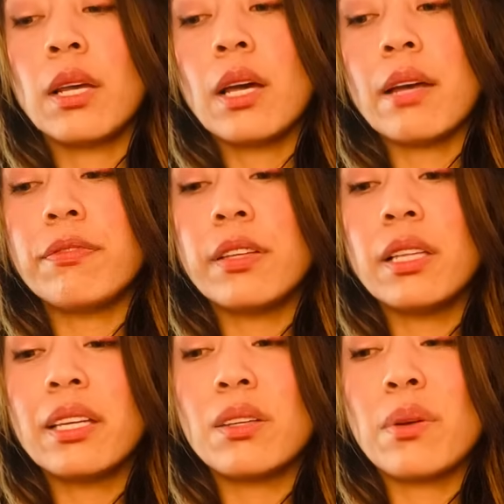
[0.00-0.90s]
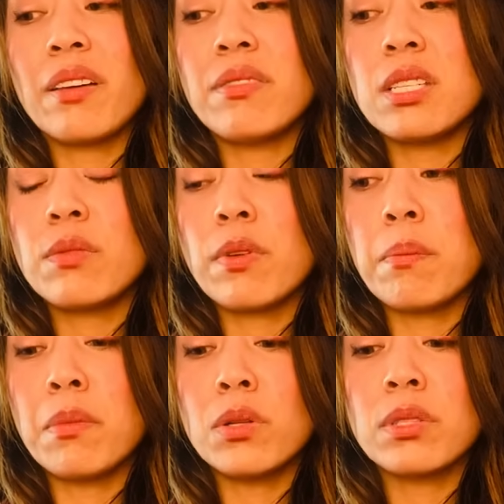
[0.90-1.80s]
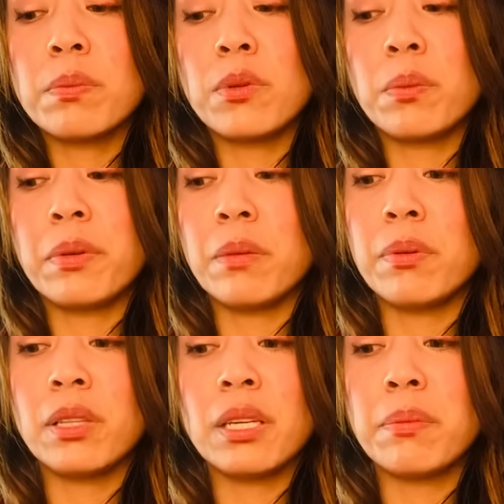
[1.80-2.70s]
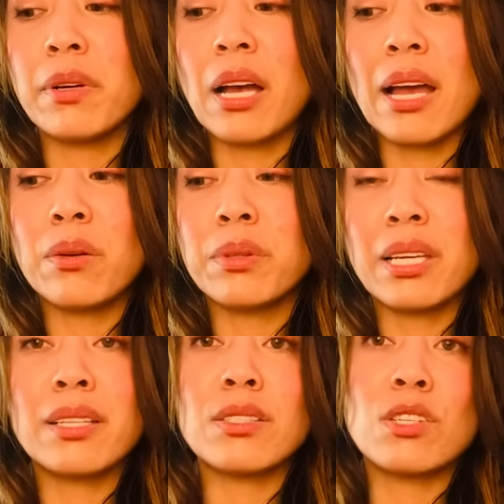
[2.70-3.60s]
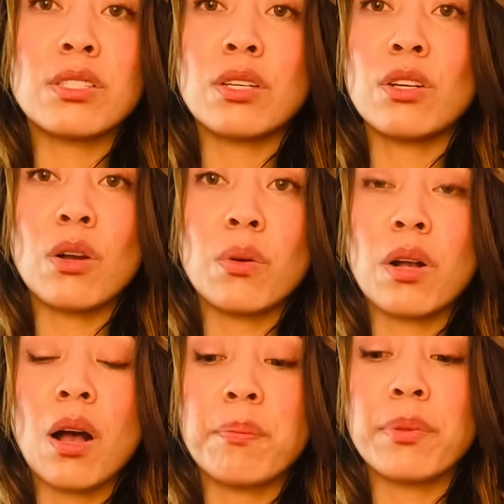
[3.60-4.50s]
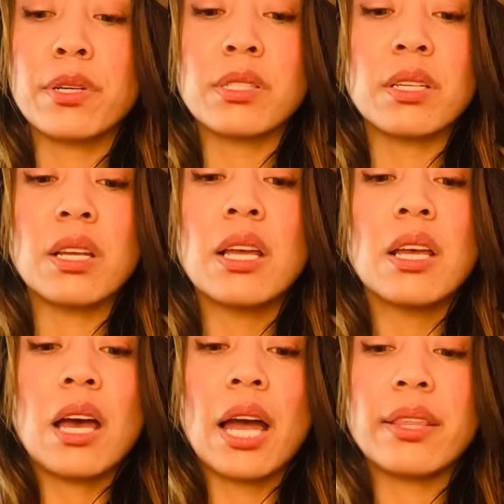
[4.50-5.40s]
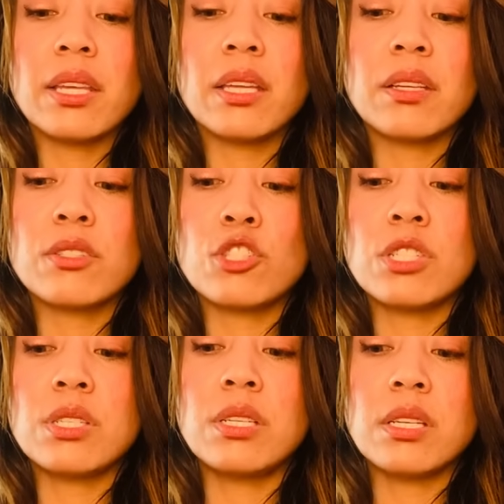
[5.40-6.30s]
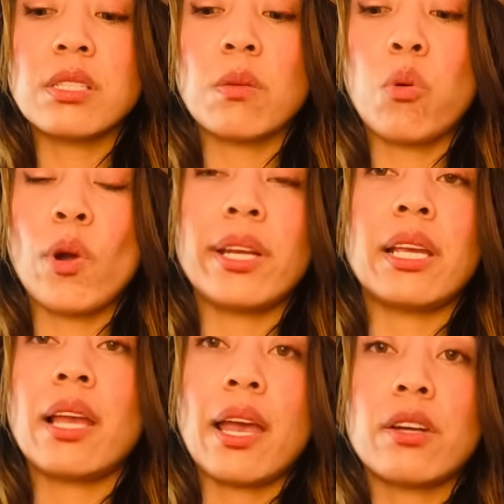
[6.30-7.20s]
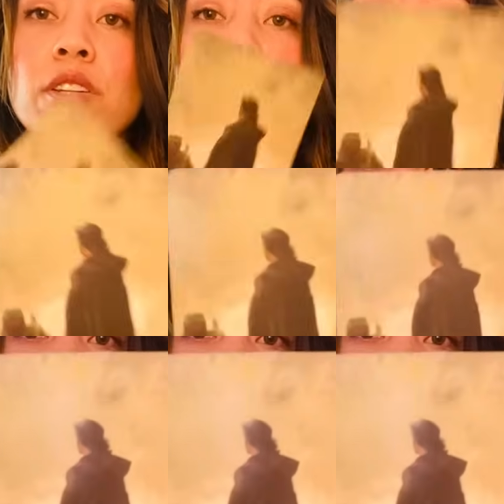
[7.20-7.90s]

I feel like you have this from multiple people, Libra. I don't think it's just a no-com person. I think there's just disappointing energies that